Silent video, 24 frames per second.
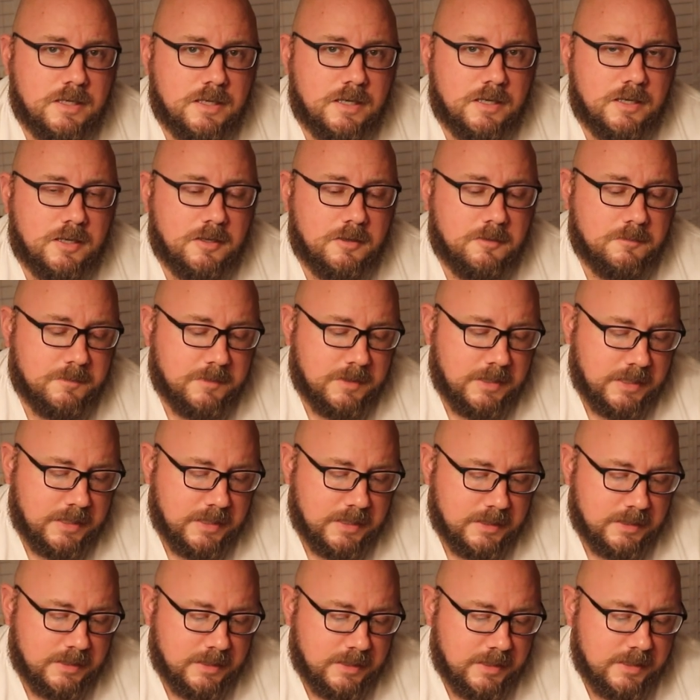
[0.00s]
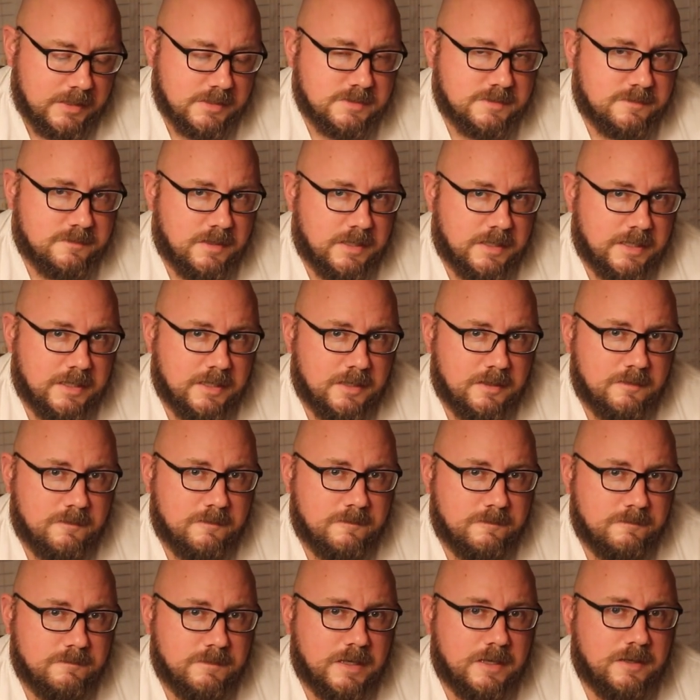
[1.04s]
And it's, again,
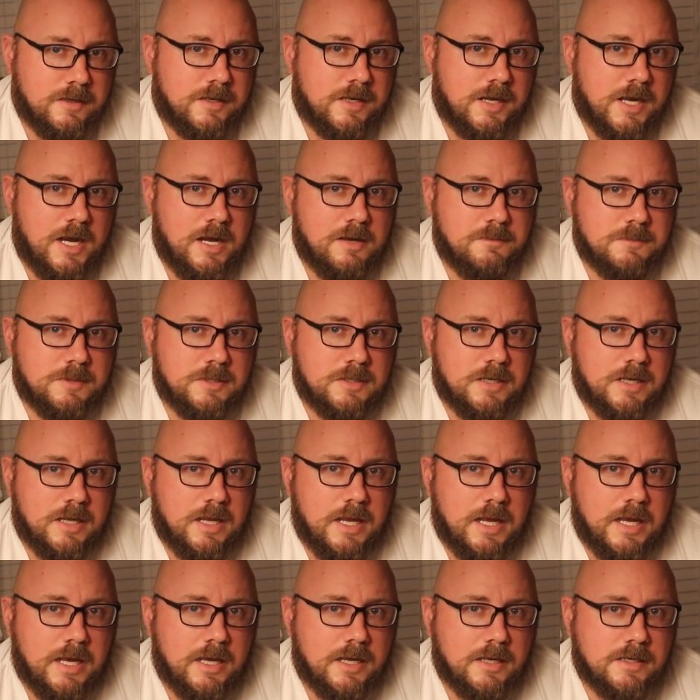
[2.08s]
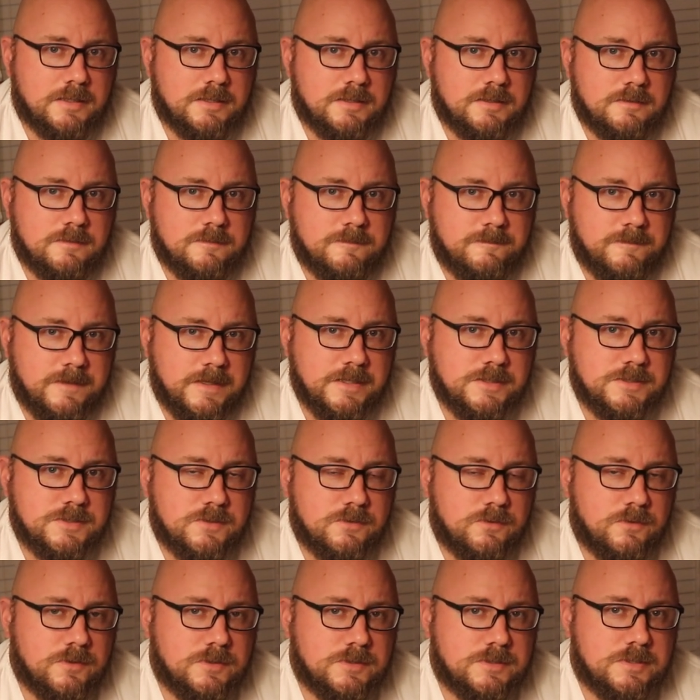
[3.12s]
very common at feed
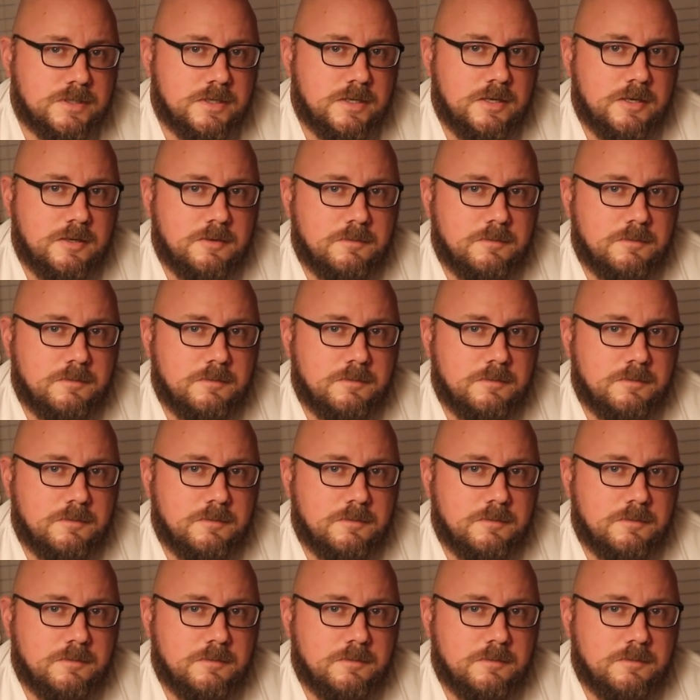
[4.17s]
stores,